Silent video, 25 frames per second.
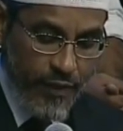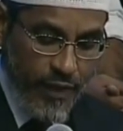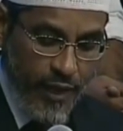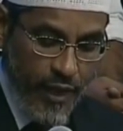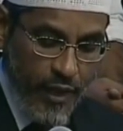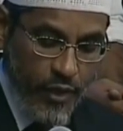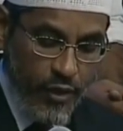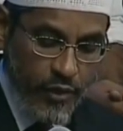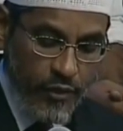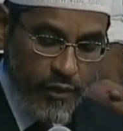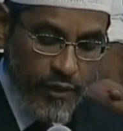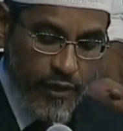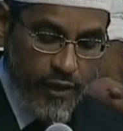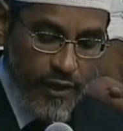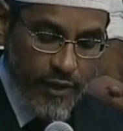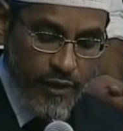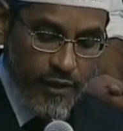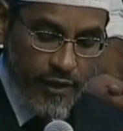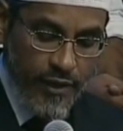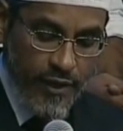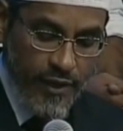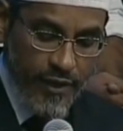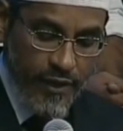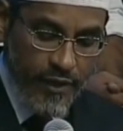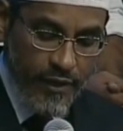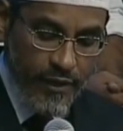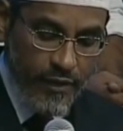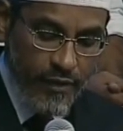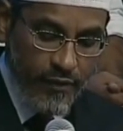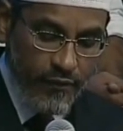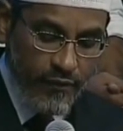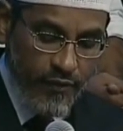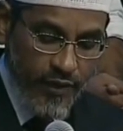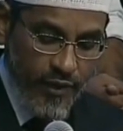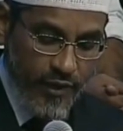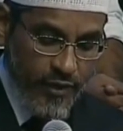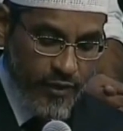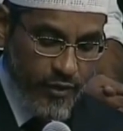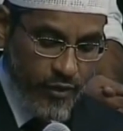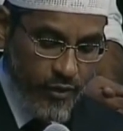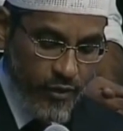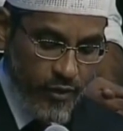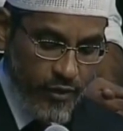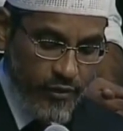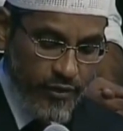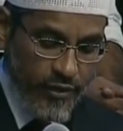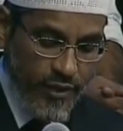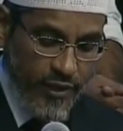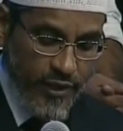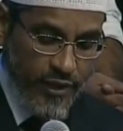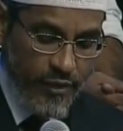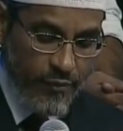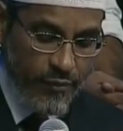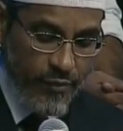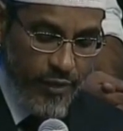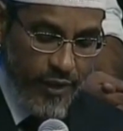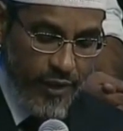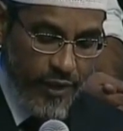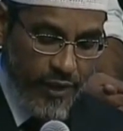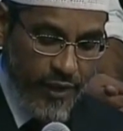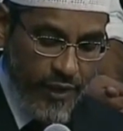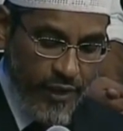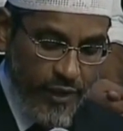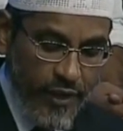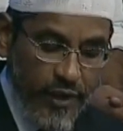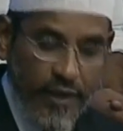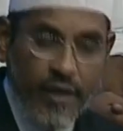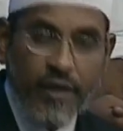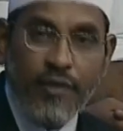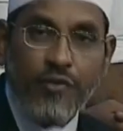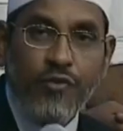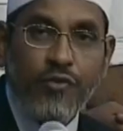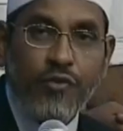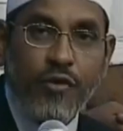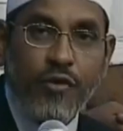And on the other hand, where is the logic in bringing Karan